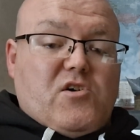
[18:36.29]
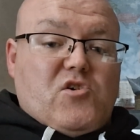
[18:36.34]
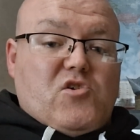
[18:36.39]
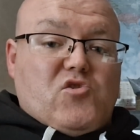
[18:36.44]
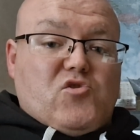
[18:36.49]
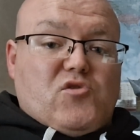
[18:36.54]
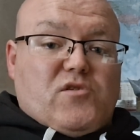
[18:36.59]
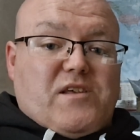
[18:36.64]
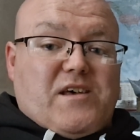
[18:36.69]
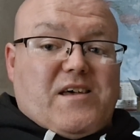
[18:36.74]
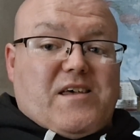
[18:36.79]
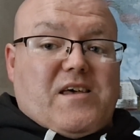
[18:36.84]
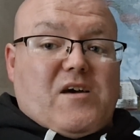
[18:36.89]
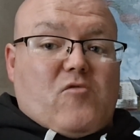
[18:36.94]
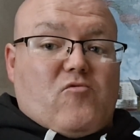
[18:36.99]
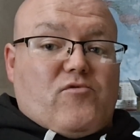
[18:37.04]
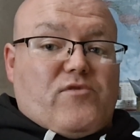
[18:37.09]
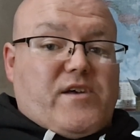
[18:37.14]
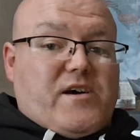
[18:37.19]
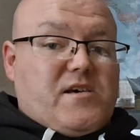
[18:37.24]
So they
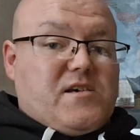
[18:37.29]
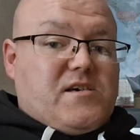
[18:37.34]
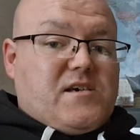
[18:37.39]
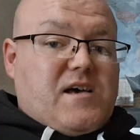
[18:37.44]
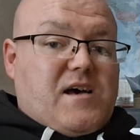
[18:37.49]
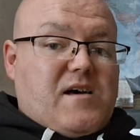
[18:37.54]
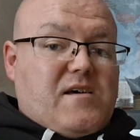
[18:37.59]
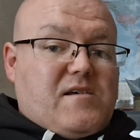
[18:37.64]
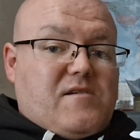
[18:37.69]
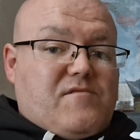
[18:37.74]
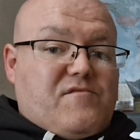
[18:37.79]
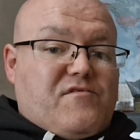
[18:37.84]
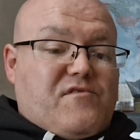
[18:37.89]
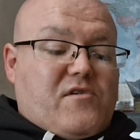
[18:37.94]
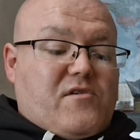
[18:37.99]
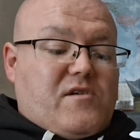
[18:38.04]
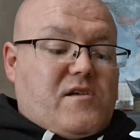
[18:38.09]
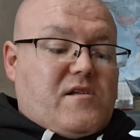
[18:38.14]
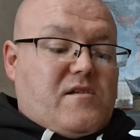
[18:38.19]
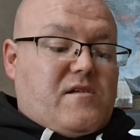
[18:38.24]
killed this guy in
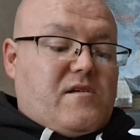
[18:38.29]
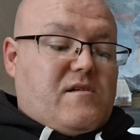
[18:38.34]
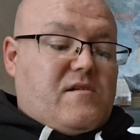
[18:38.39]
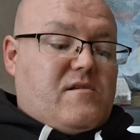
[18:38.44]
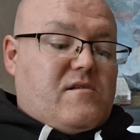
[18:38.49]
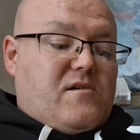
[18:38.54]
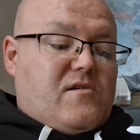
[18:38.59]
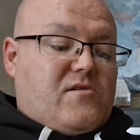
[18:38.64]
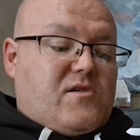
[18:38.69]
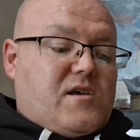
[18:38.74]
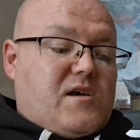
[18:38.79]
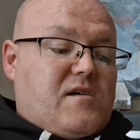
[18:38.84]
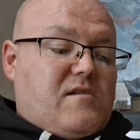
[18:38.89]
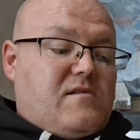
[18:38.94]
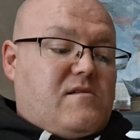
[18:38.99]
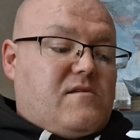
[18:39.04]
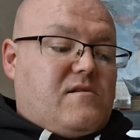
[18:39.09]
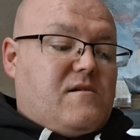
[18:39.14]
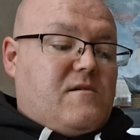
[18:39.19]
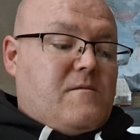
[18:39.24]
front of their
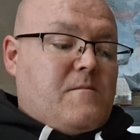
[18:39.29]
kid.